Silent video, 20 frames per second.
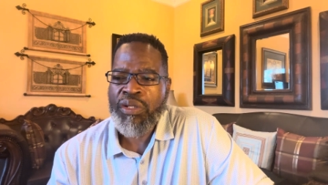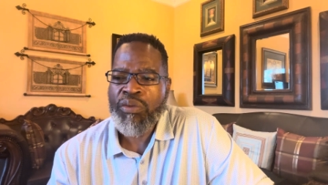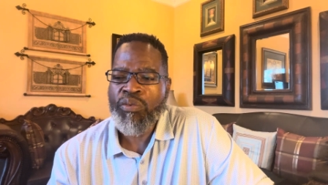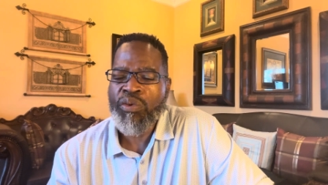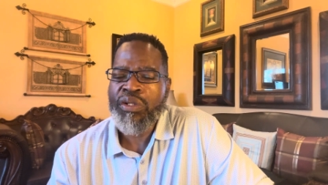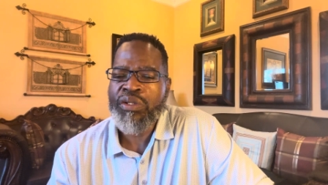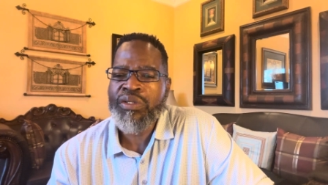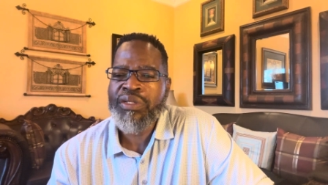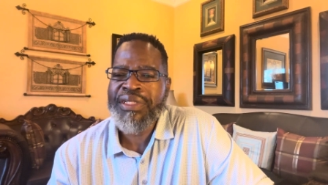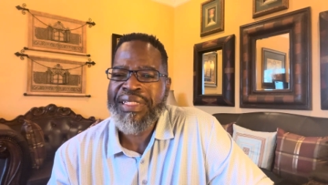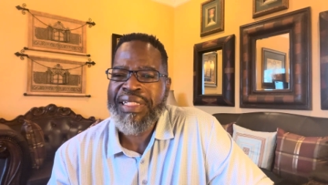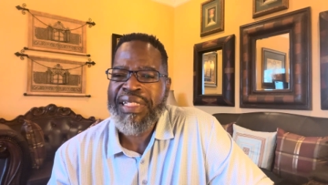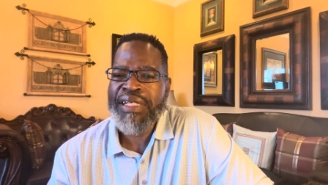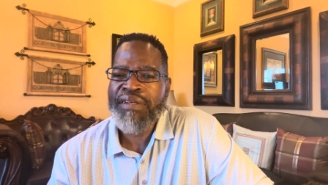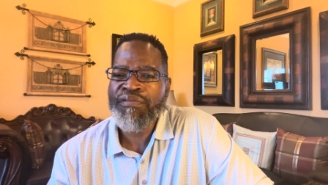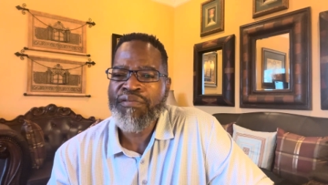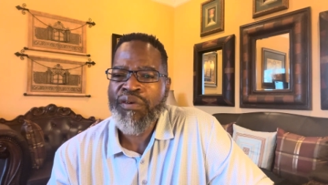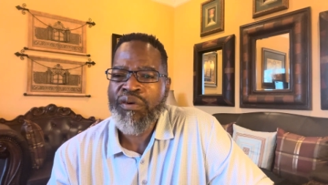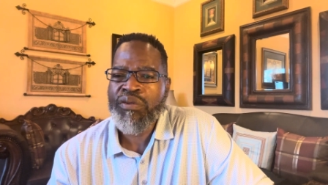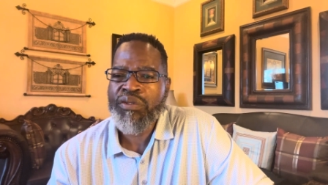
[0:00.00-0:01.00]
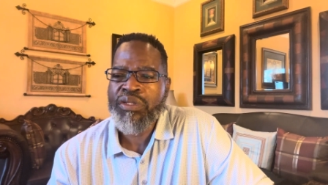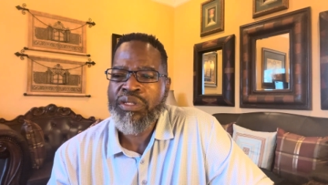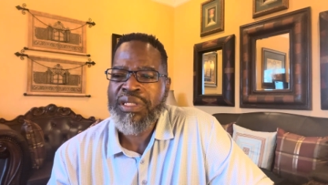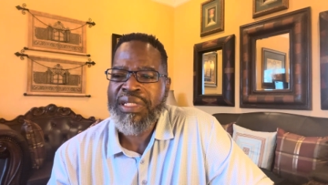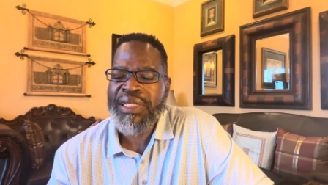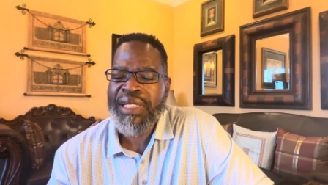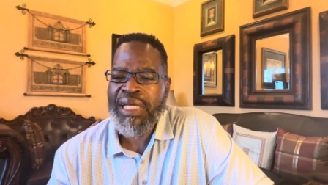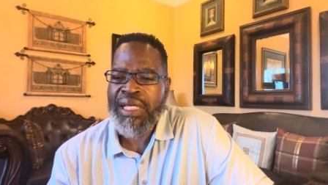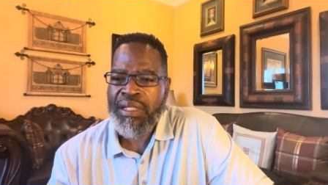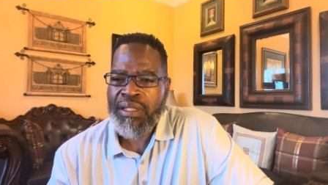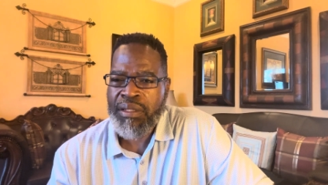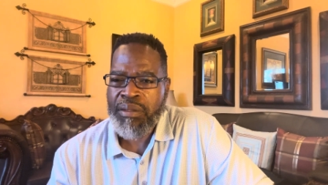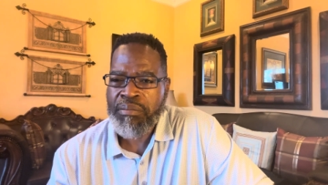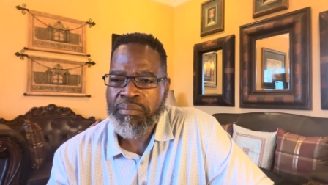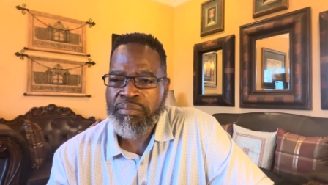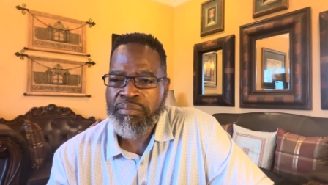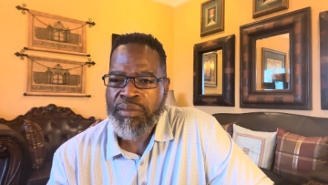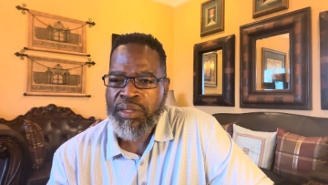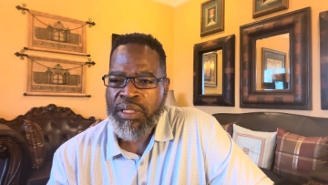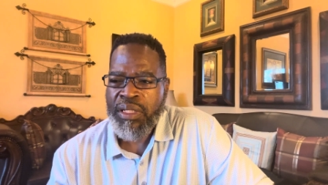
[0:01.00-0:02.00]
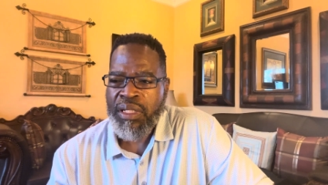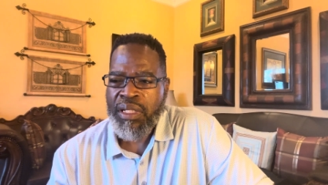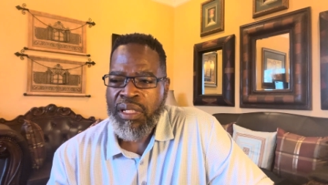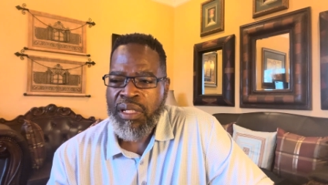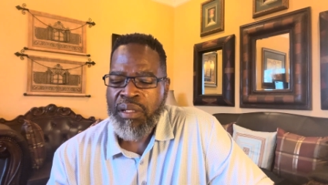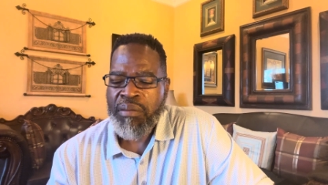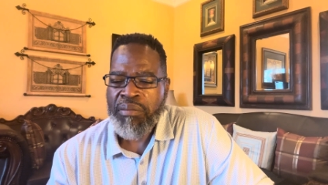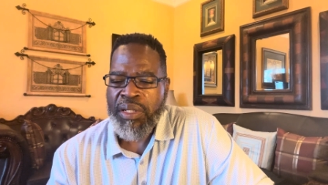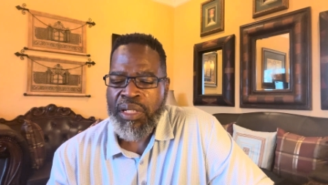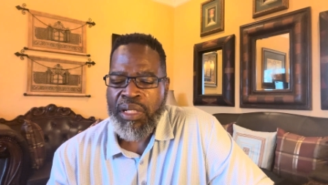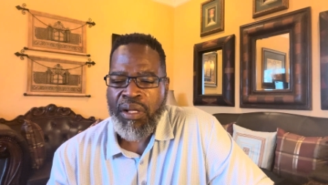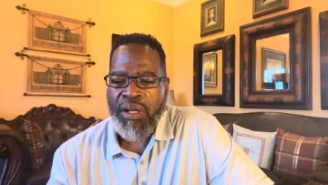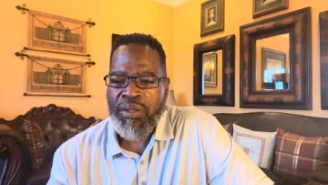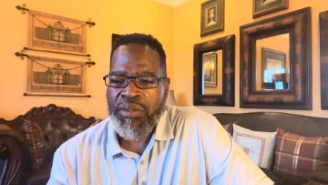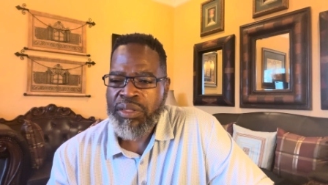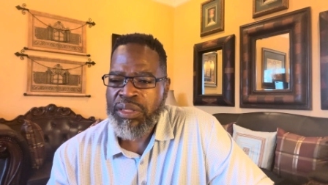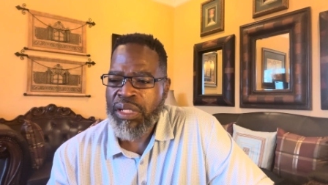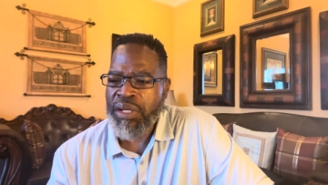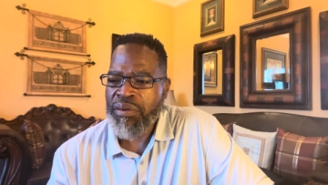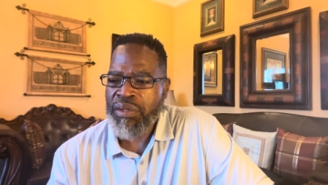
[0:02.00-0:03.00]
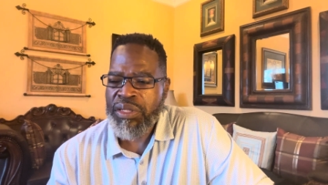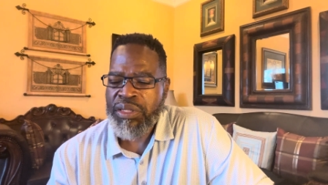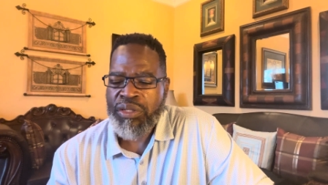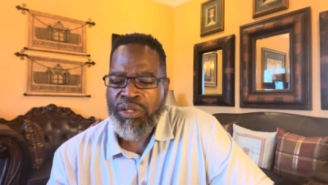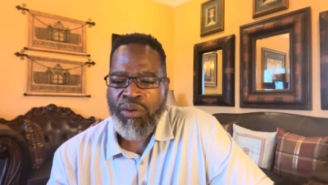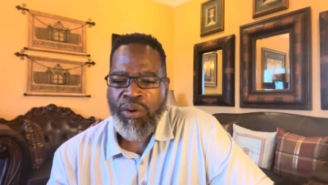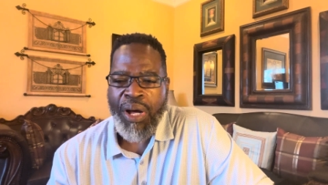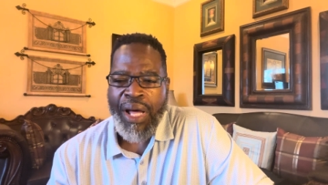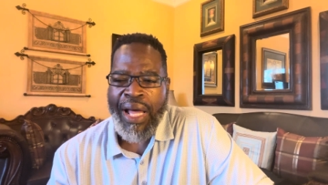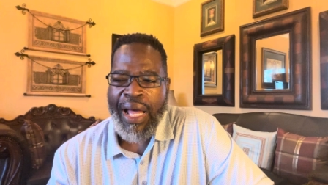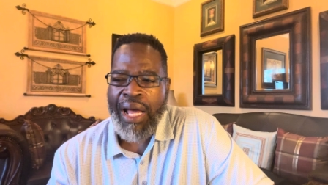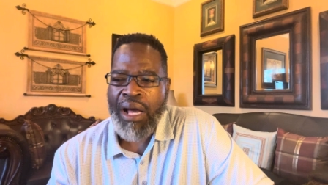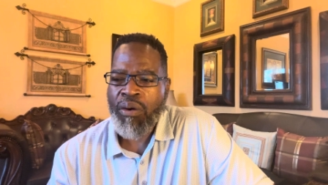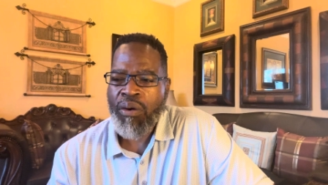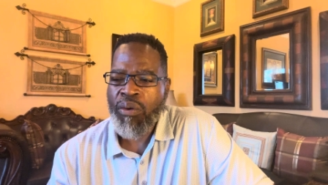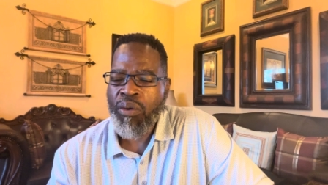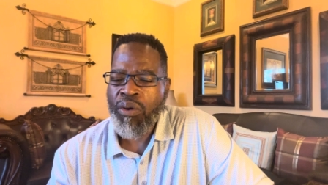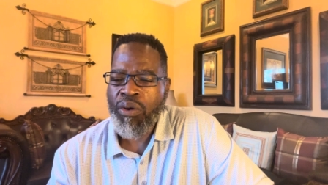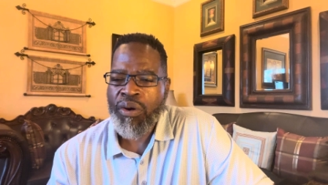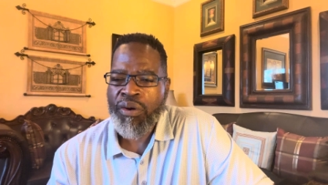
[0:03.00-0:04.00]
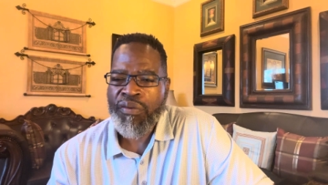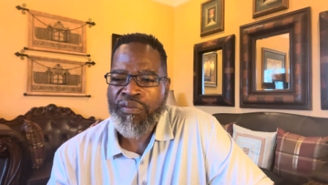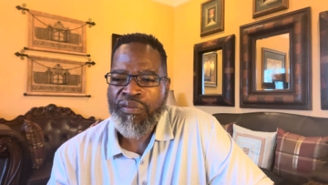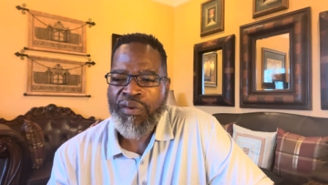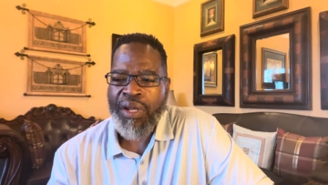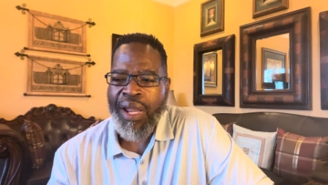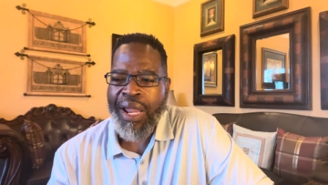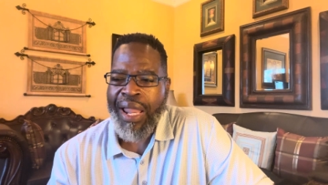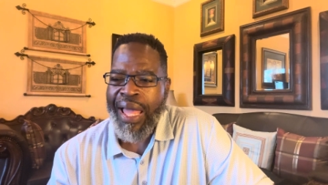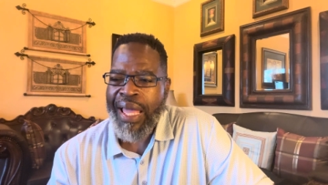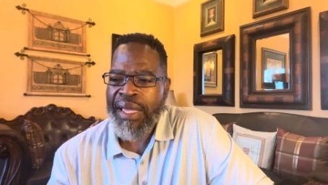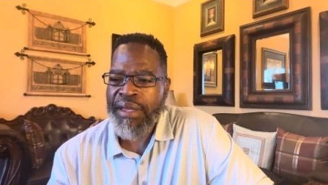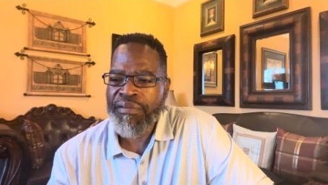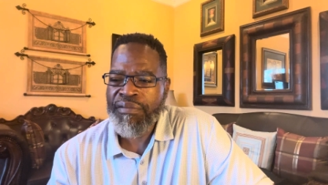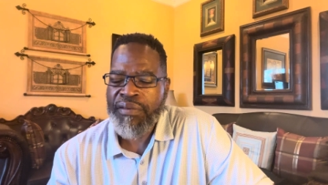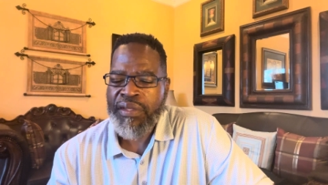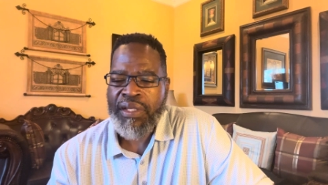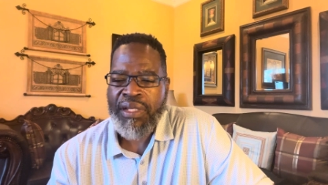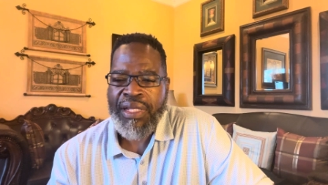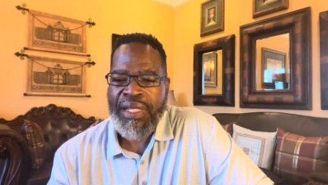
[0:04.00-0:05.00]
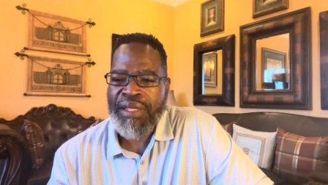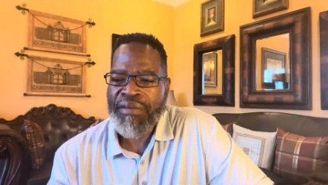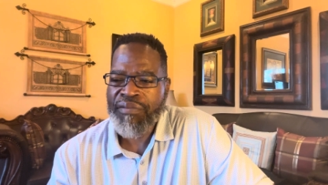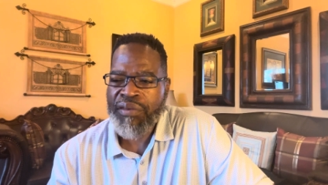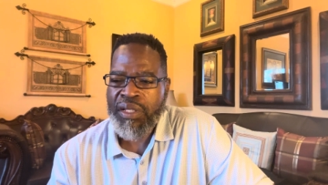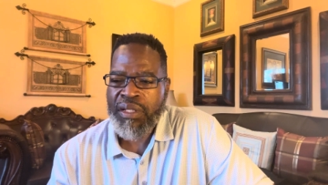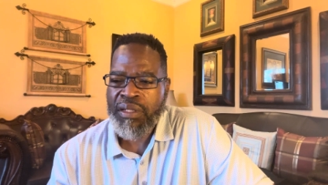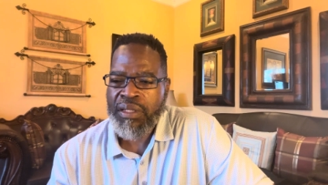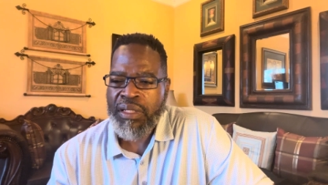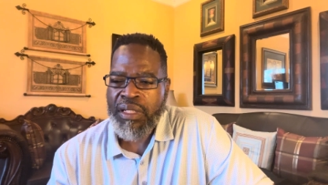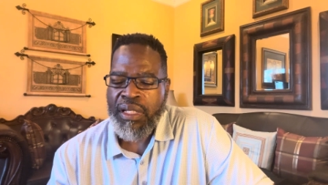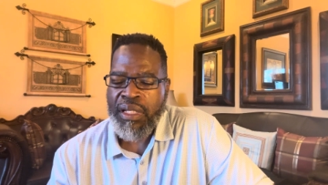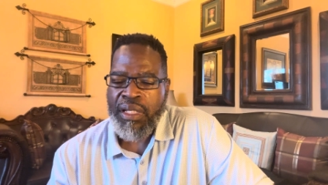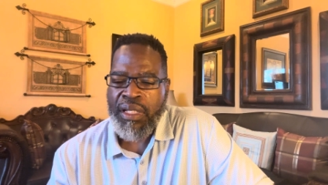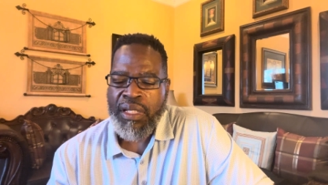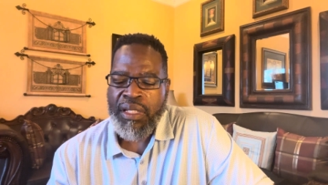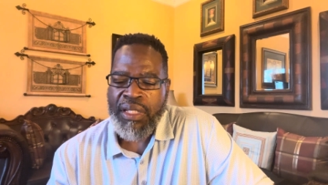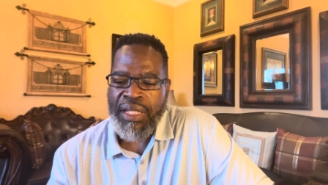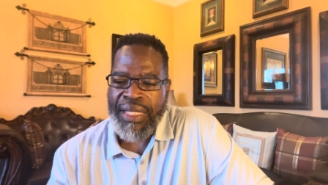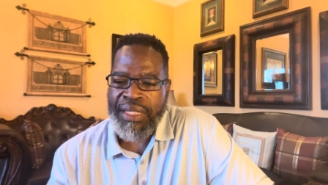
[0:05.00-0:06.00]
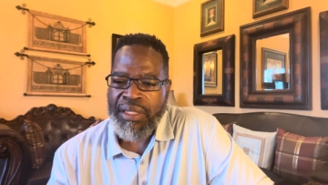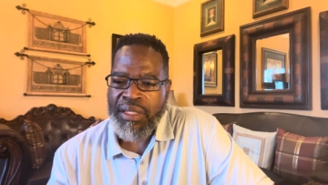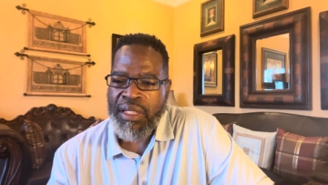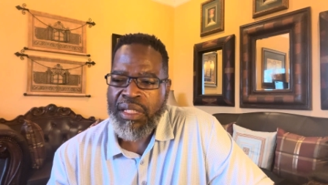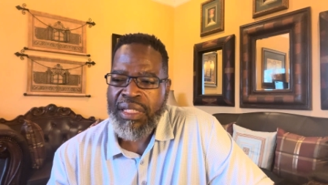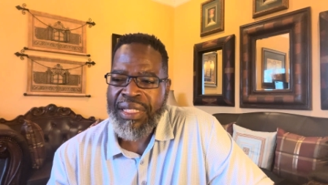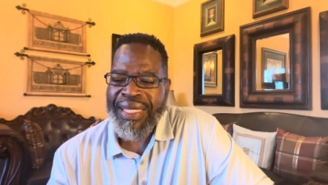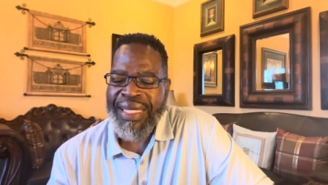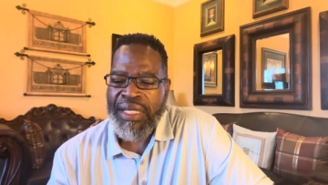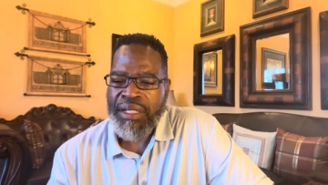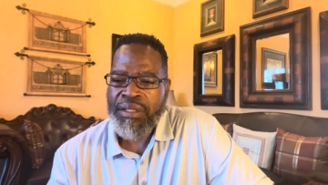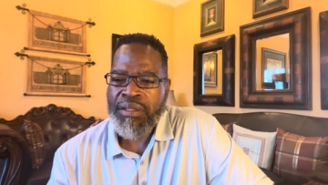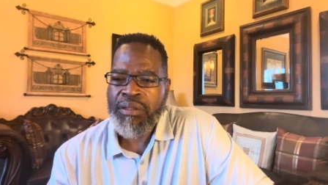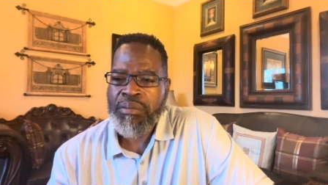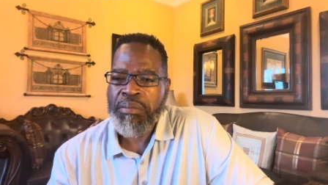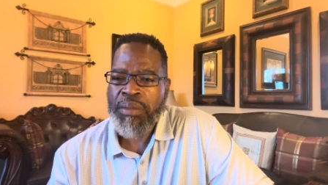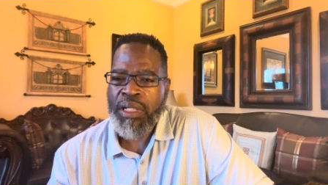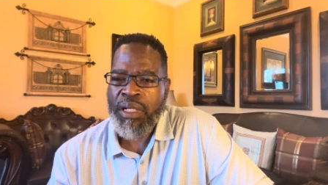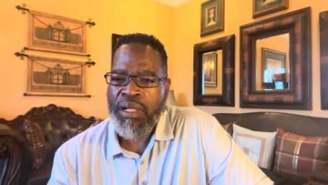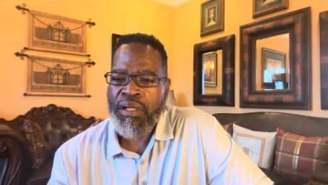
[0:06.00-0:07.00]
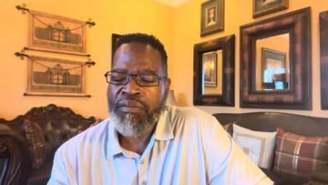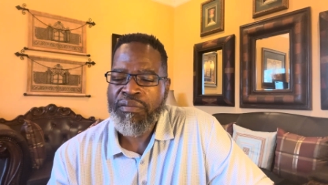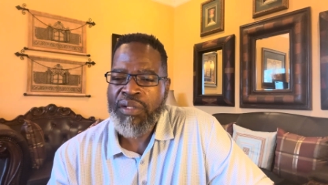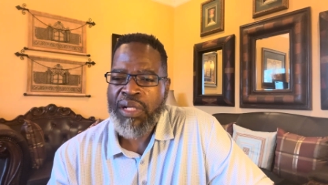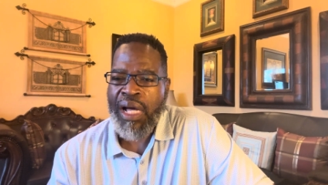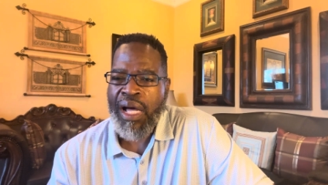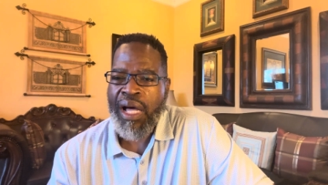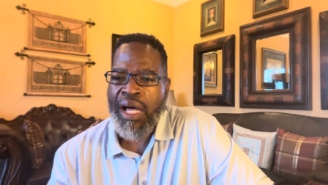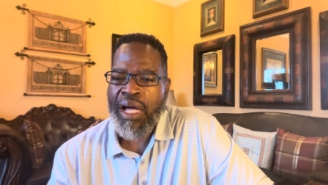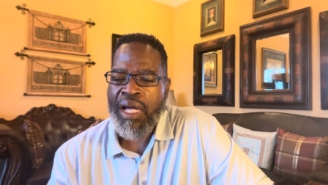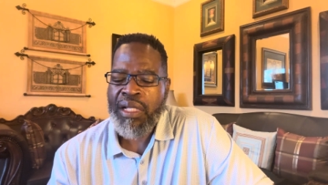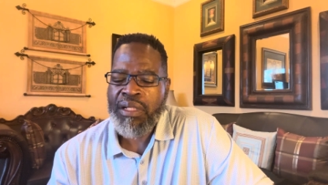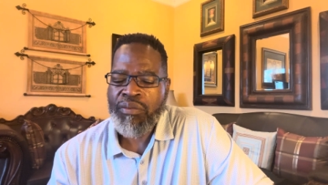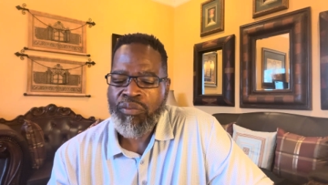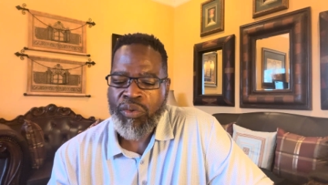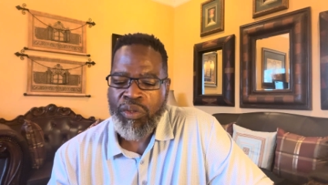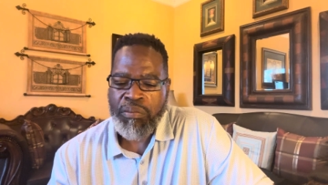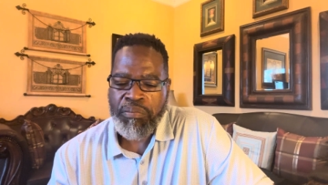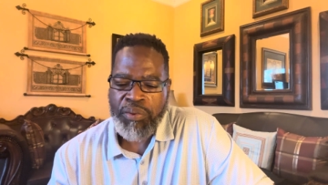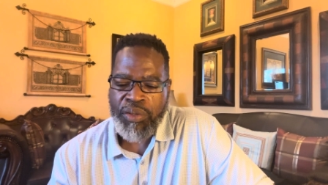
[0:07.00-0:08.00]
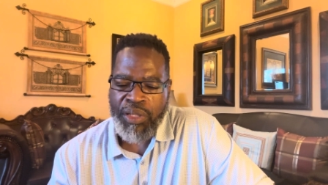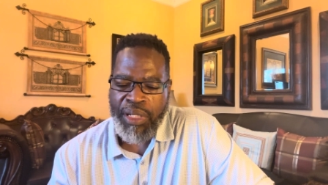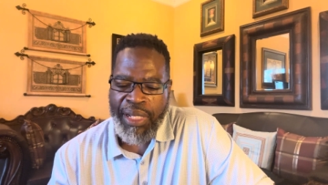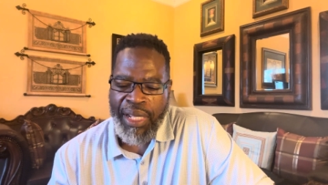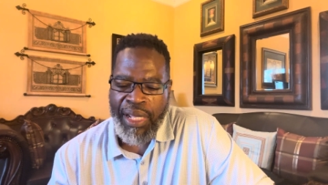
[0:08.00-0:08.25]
We'll seek first the kingdom because there is no higher order for life and living than the kingdom of God. We'll put